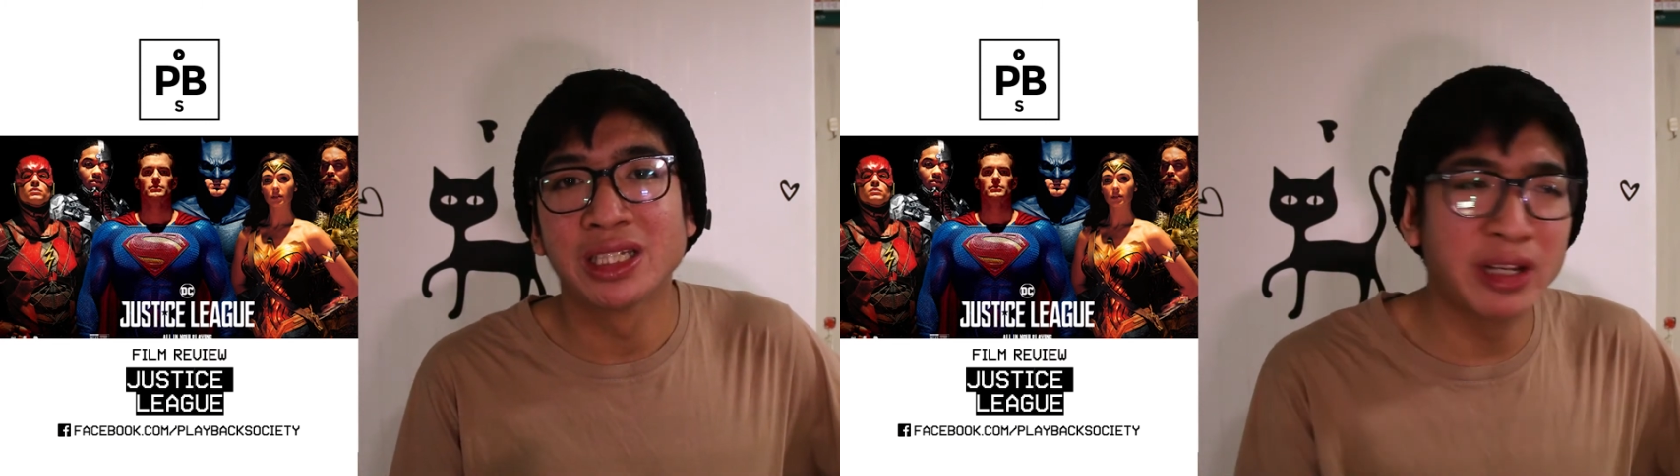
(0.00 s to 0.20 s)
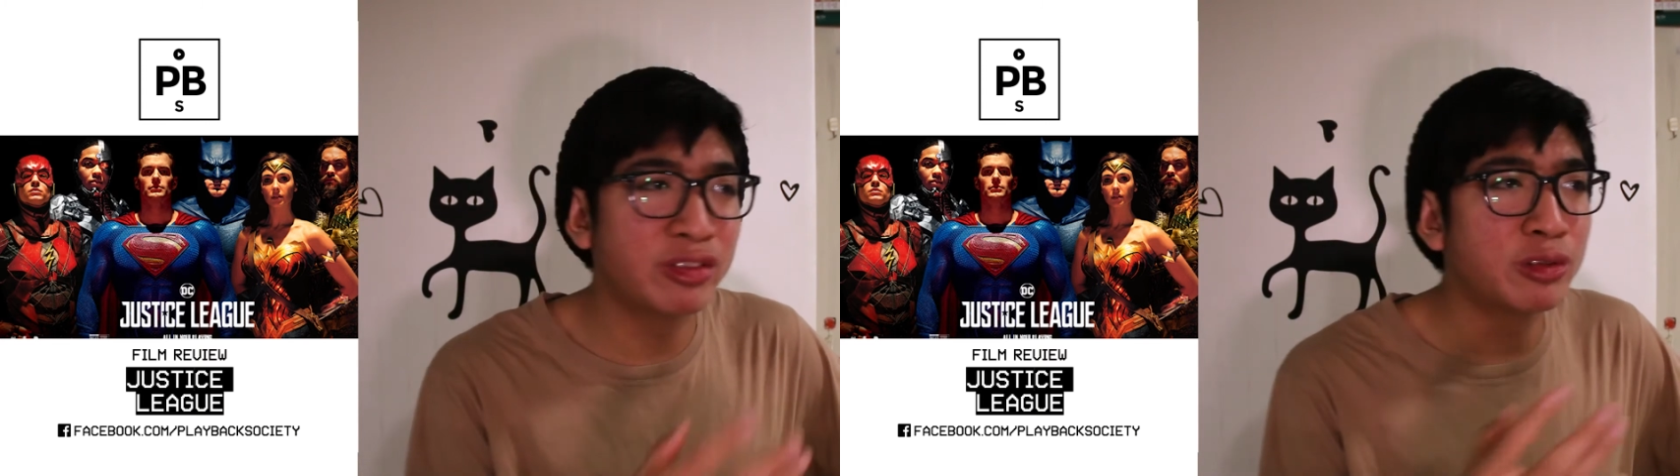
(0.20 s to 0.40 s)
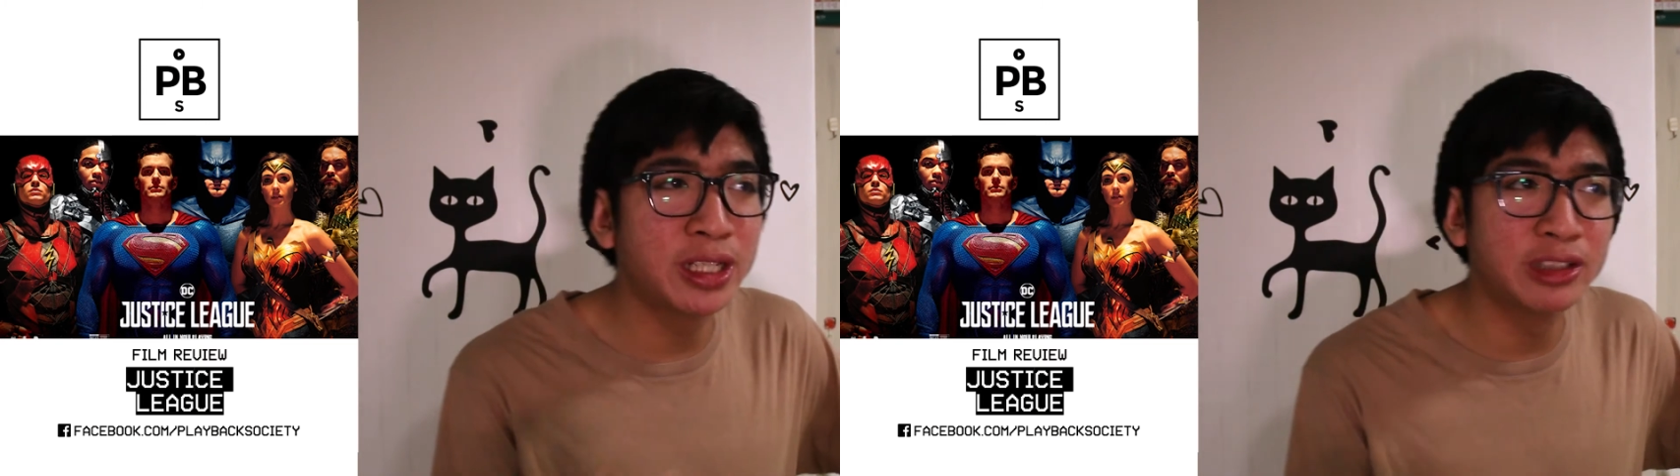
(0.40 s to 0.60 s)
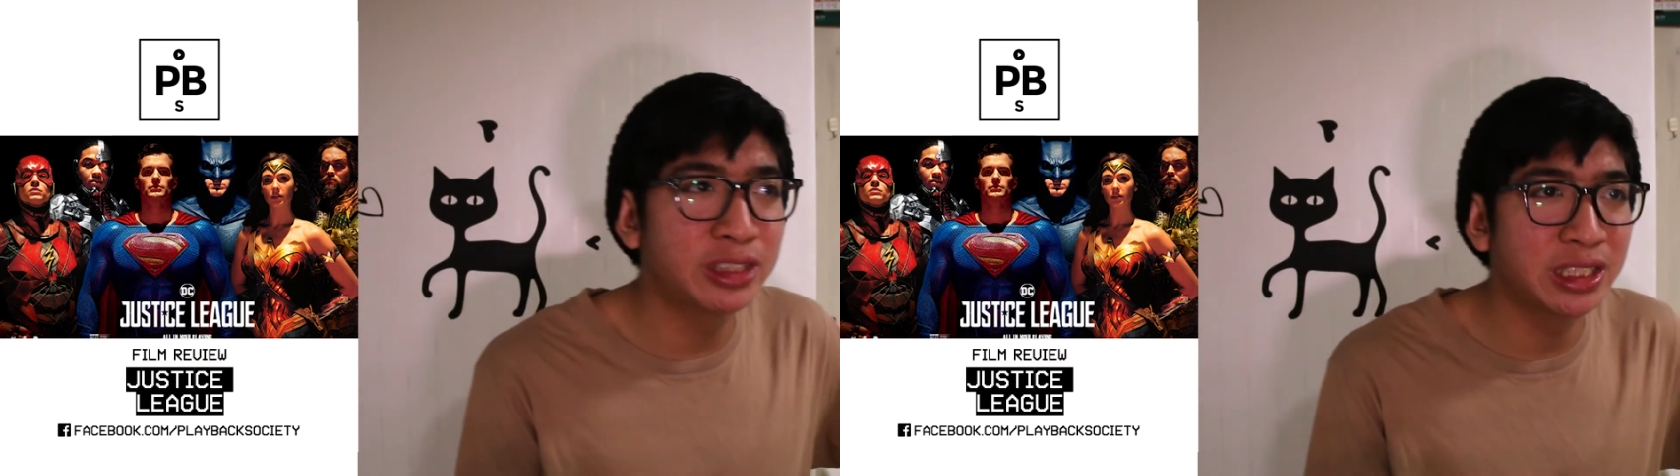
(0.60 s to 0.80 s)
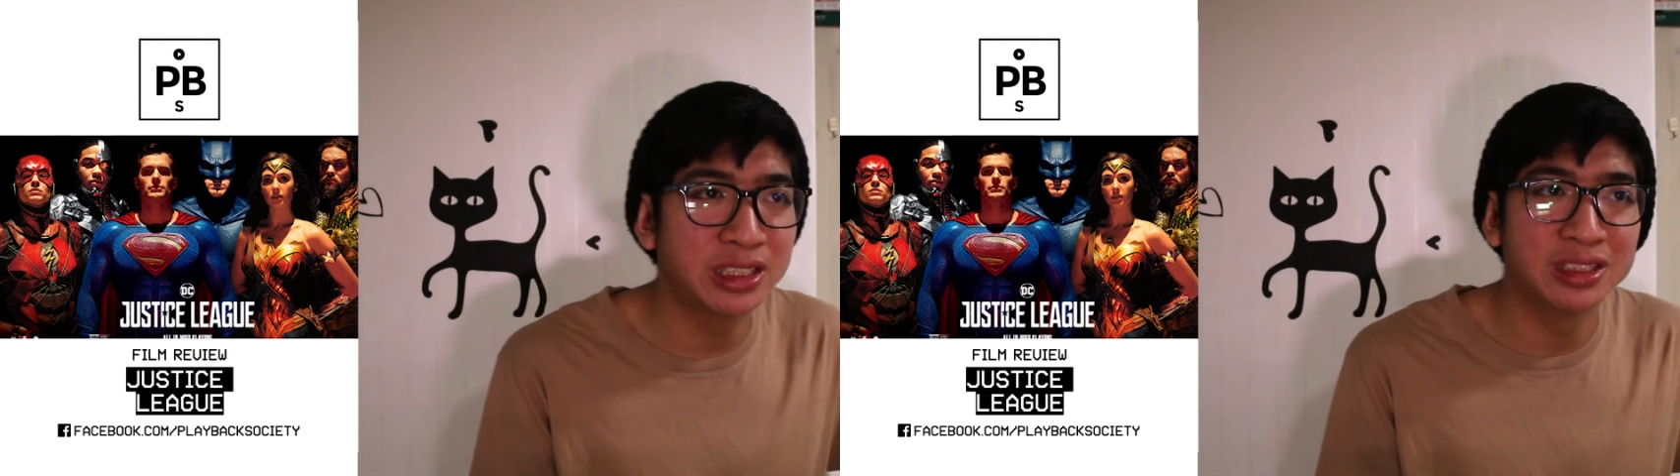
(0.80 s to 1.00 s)
But everyone
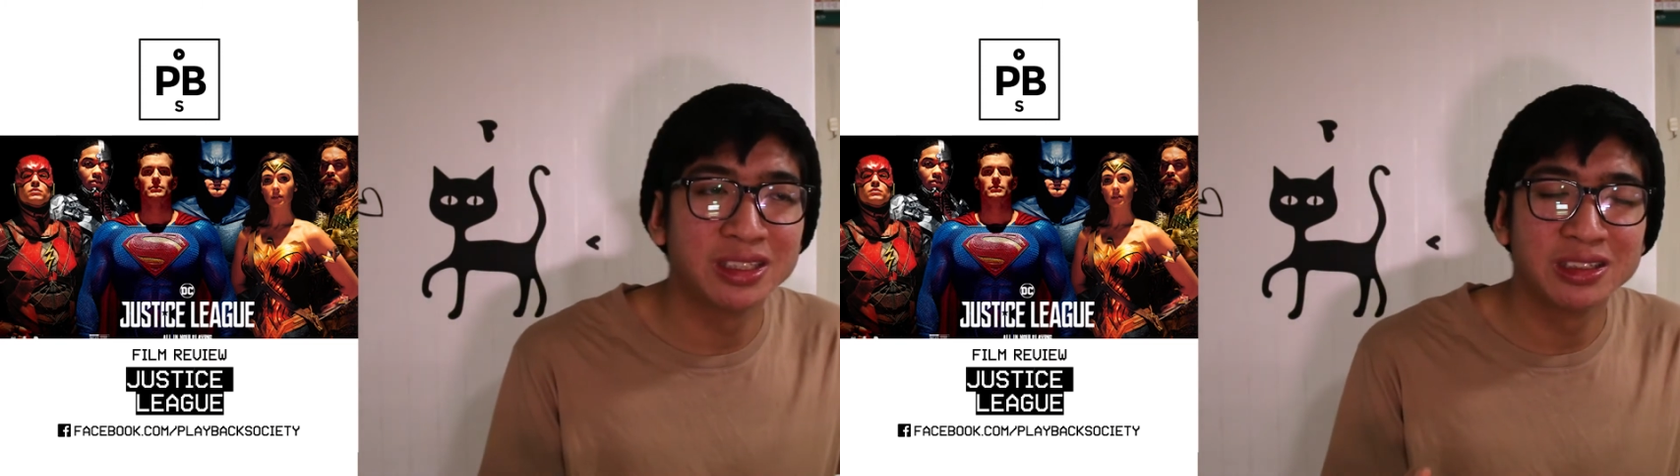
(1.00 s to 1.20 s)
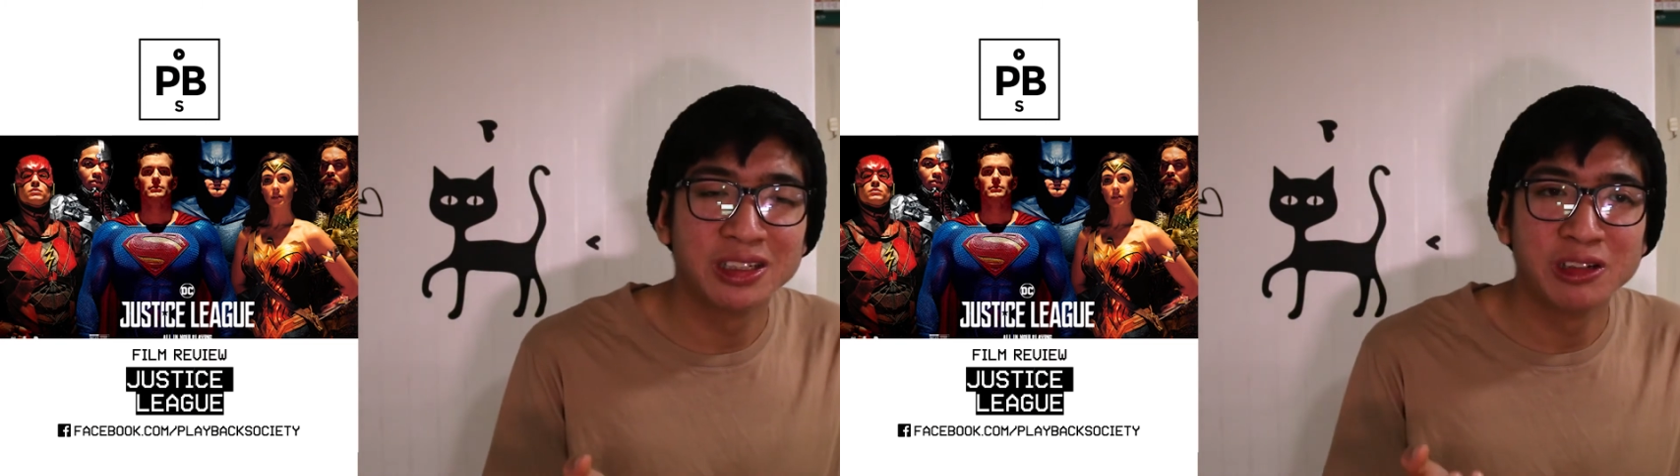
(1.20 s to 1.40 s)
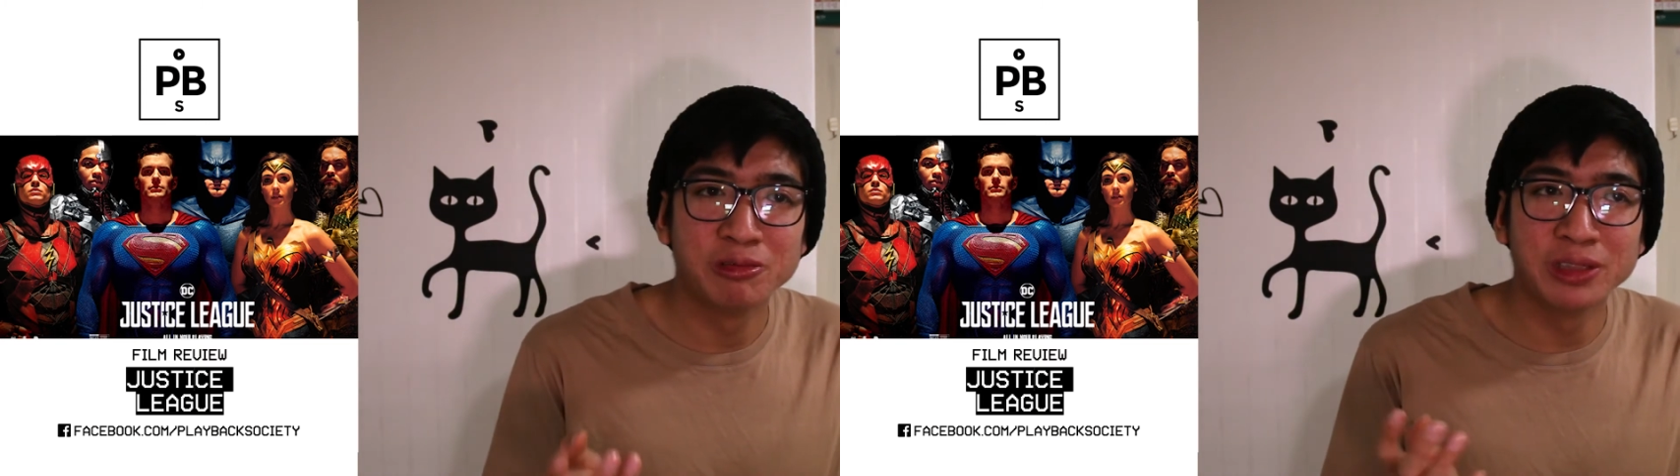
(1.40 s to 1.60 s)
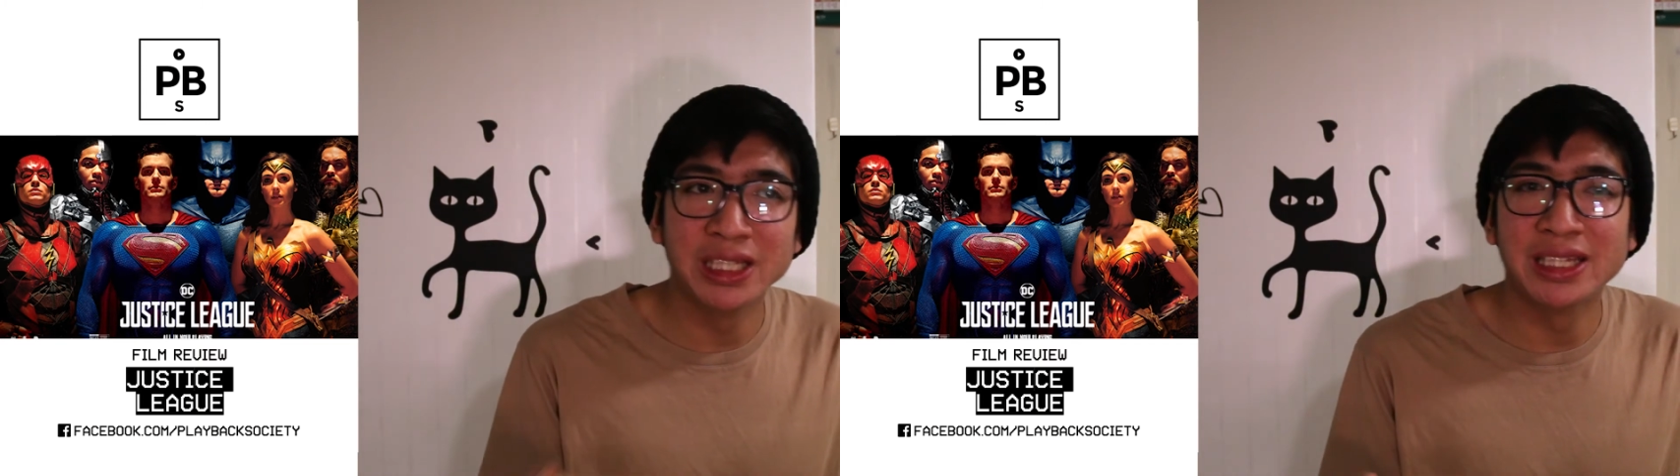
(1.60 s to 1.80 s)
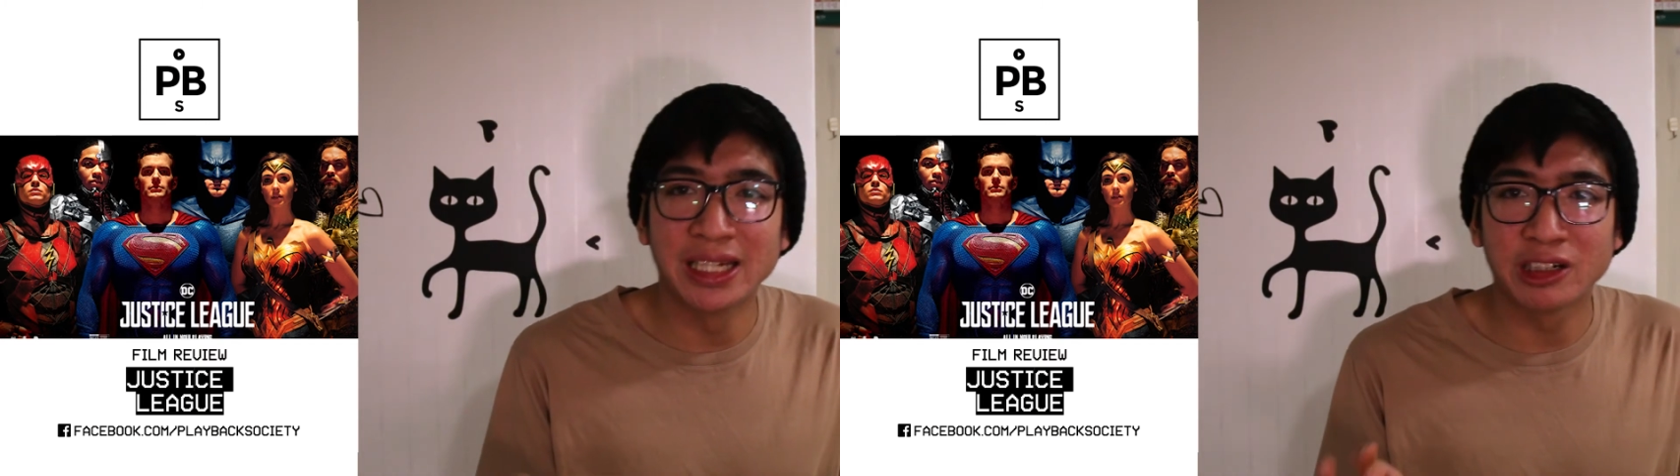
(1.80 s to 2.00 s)
else isn't really
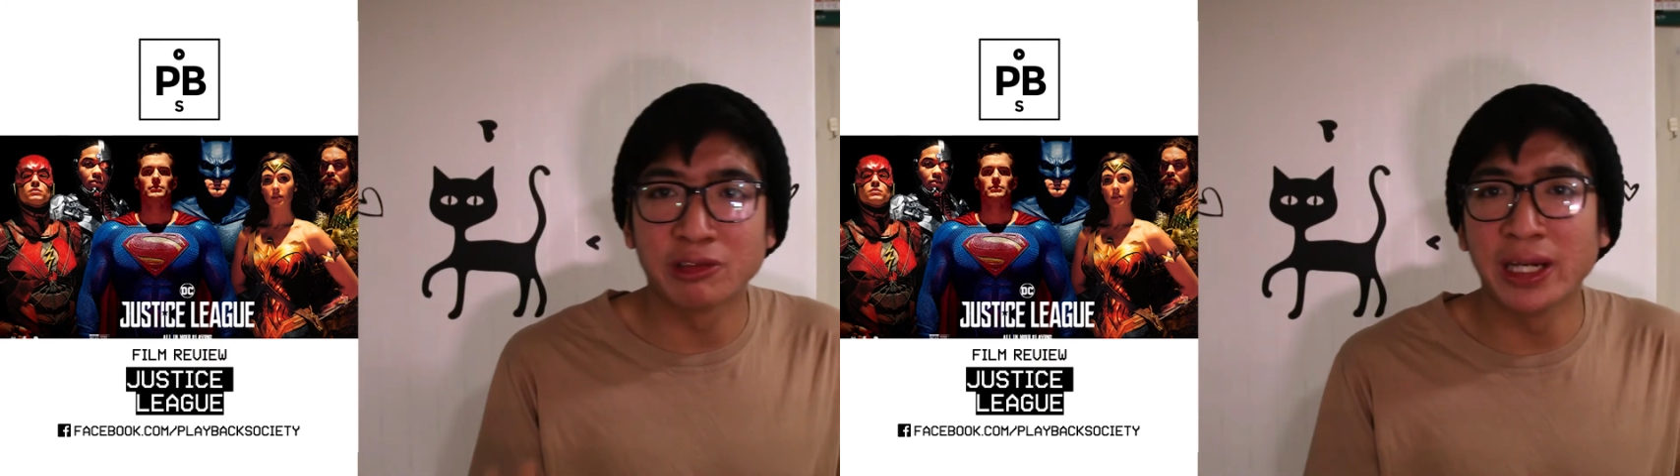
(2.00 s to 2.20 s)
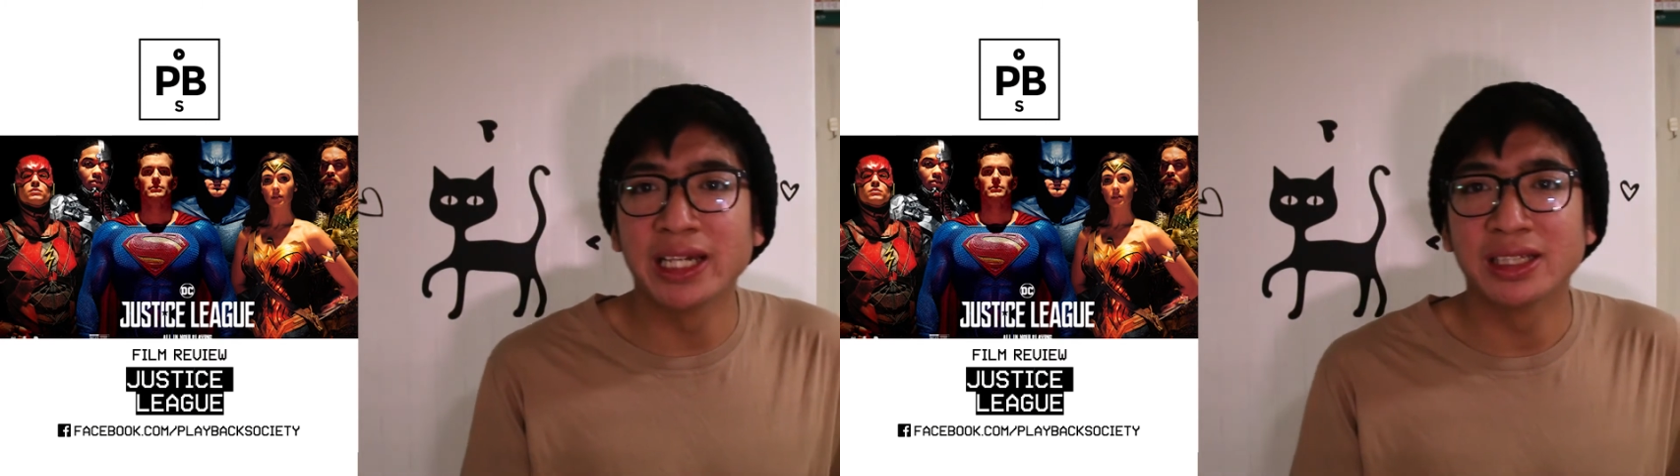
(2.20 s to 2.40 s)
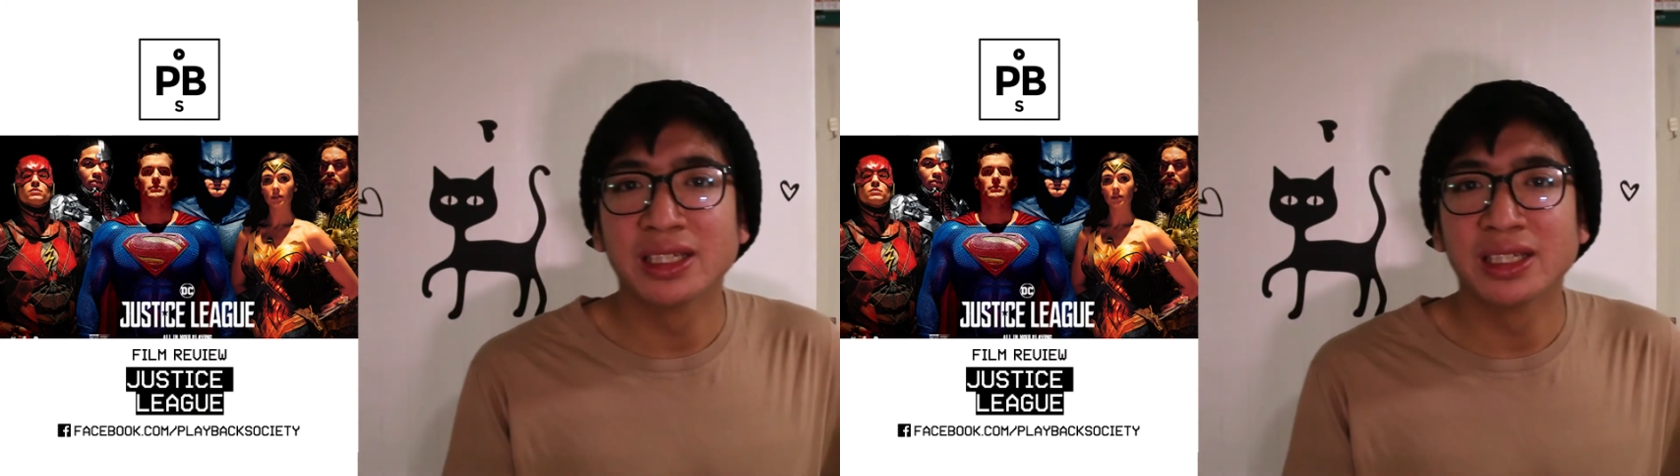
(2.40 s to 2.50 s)
that great.